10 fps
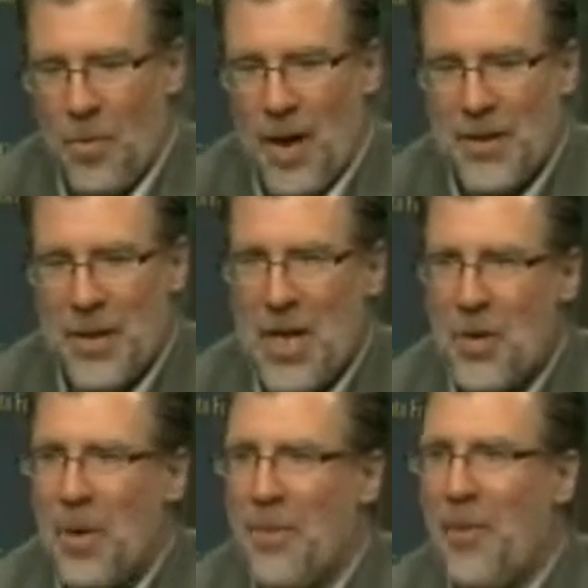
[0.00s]
as a
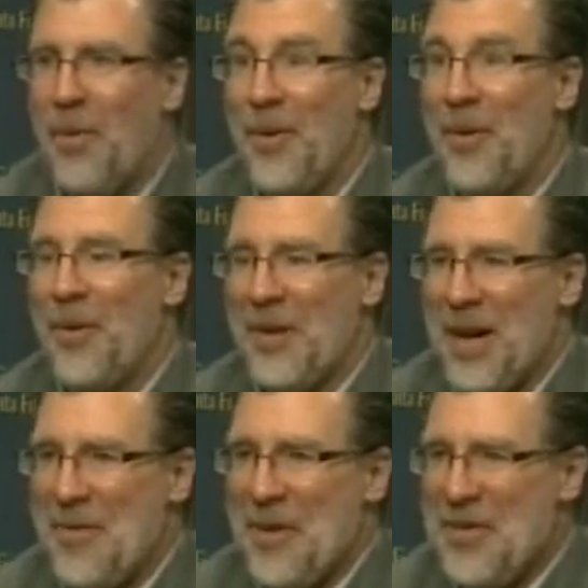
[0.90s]
young reporter, when
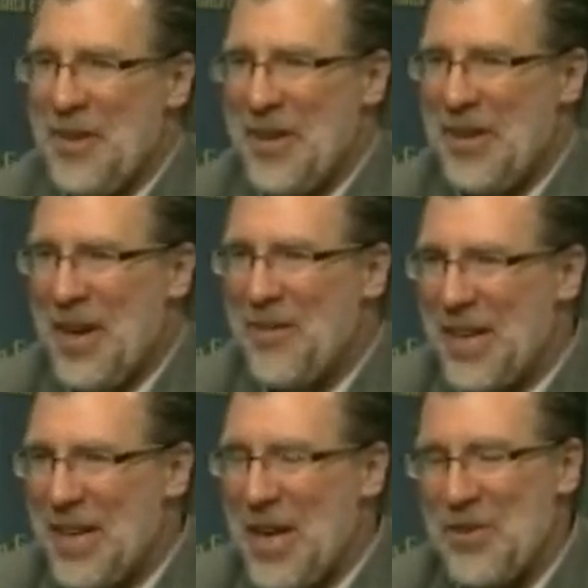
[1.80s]
I first started
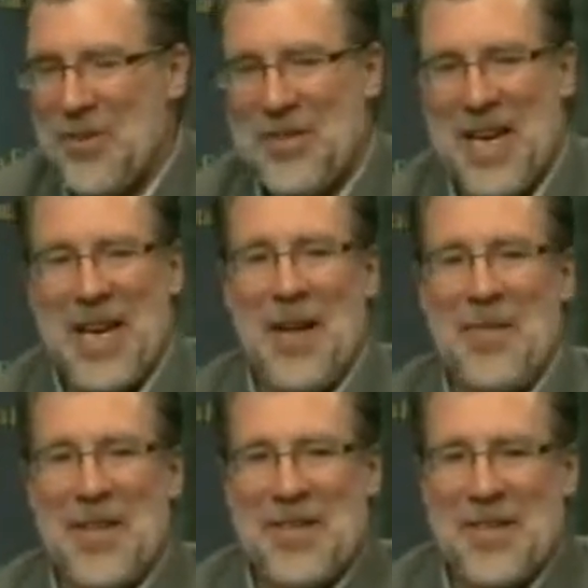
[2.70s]
covering elections, I
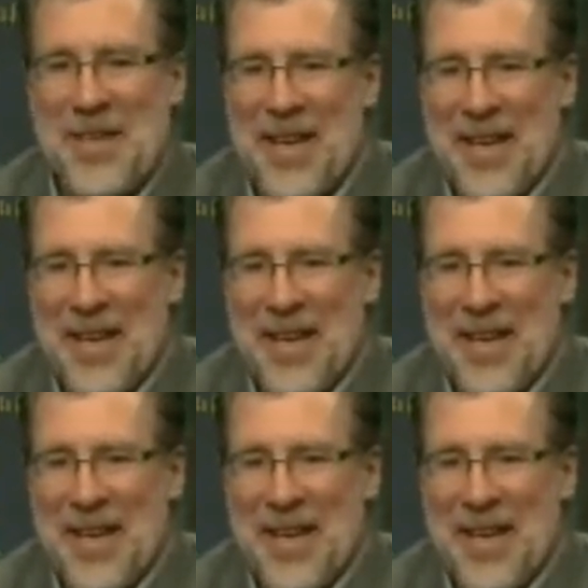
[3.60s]
had this,